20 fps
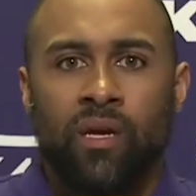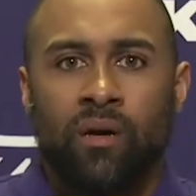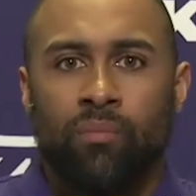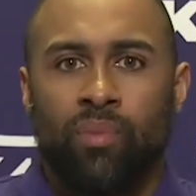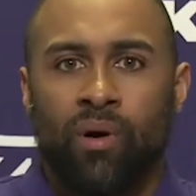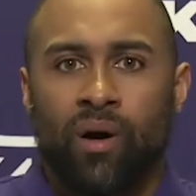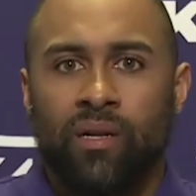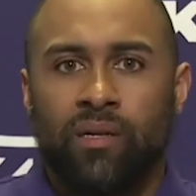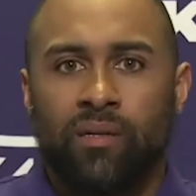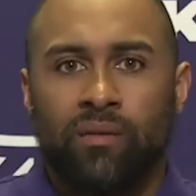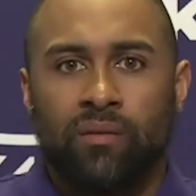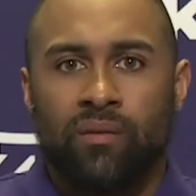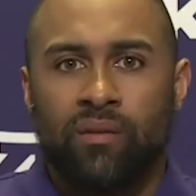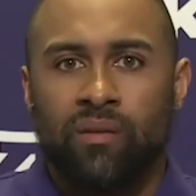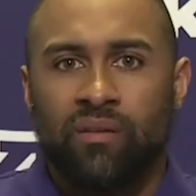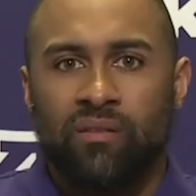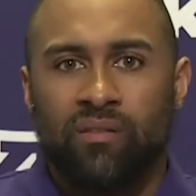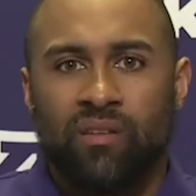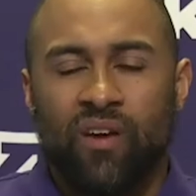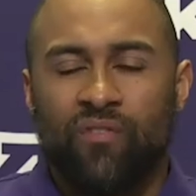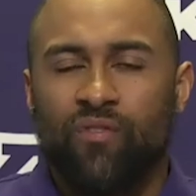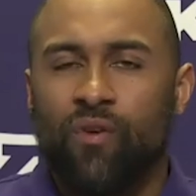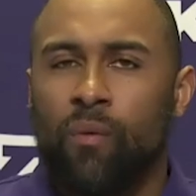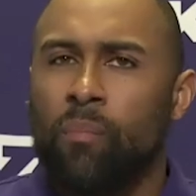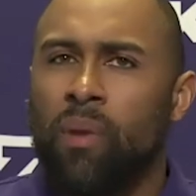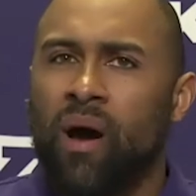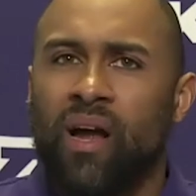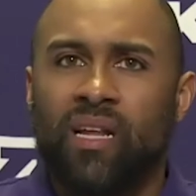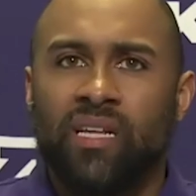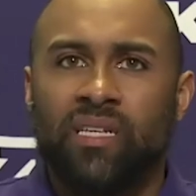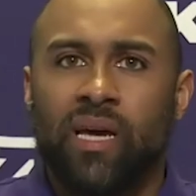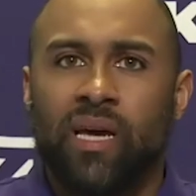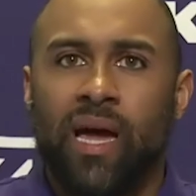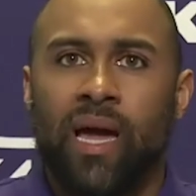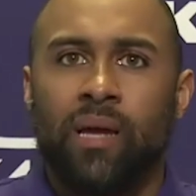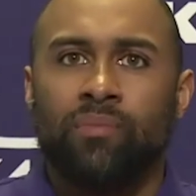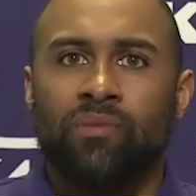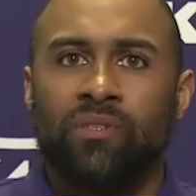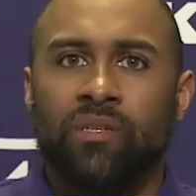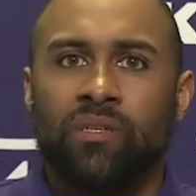but different body
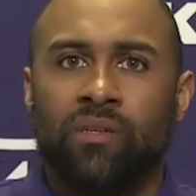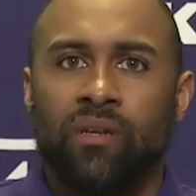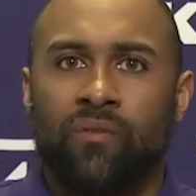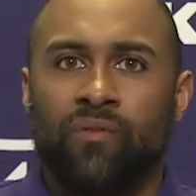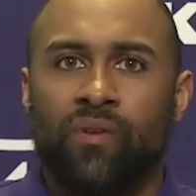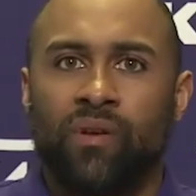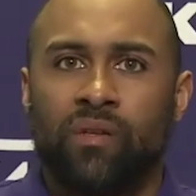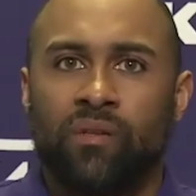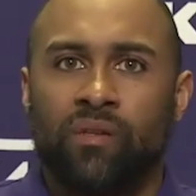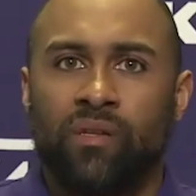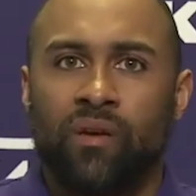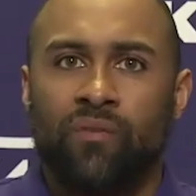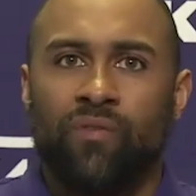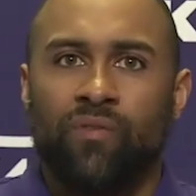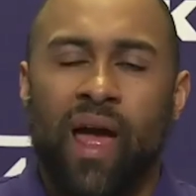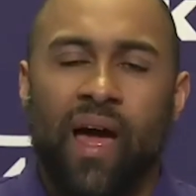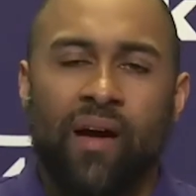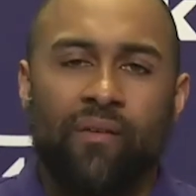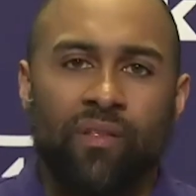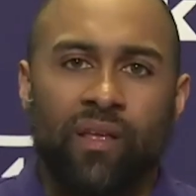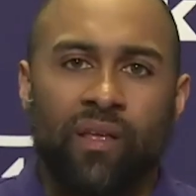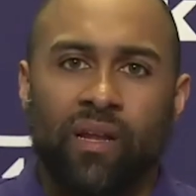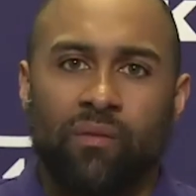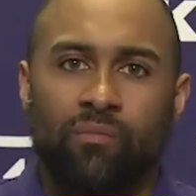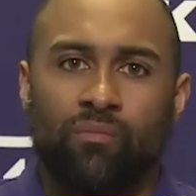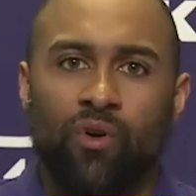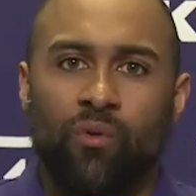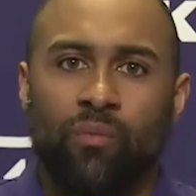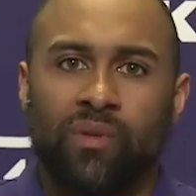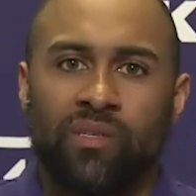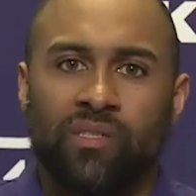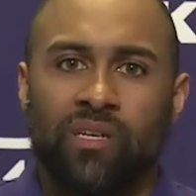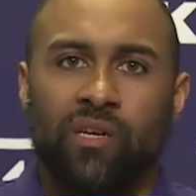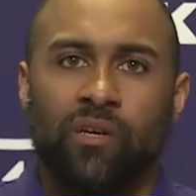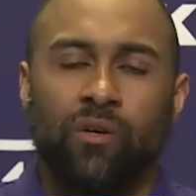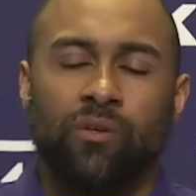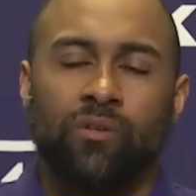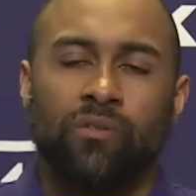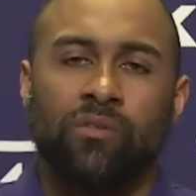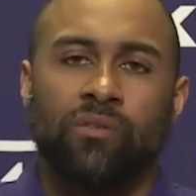types, different different athletic movement
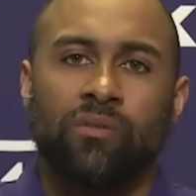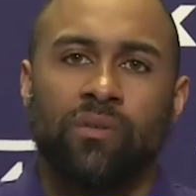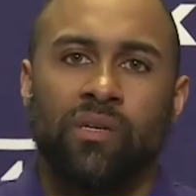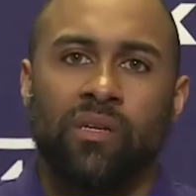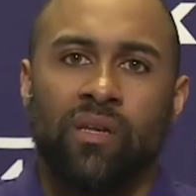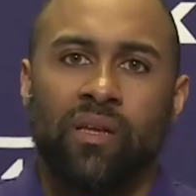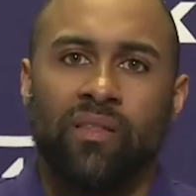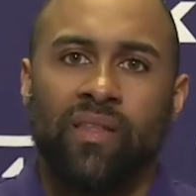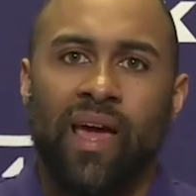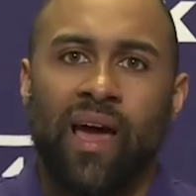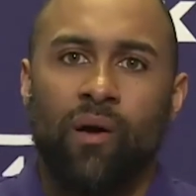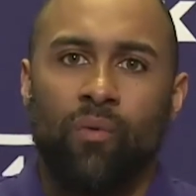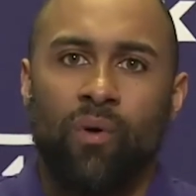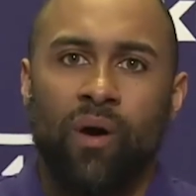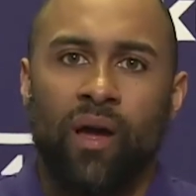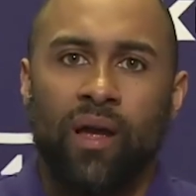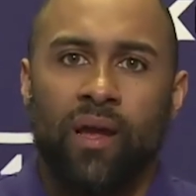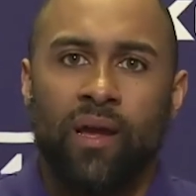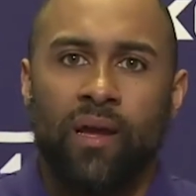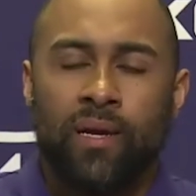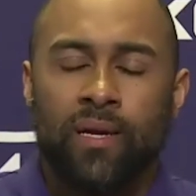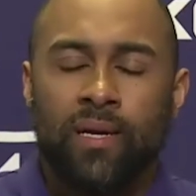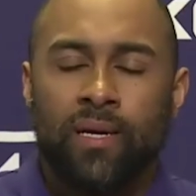skills in, in that way.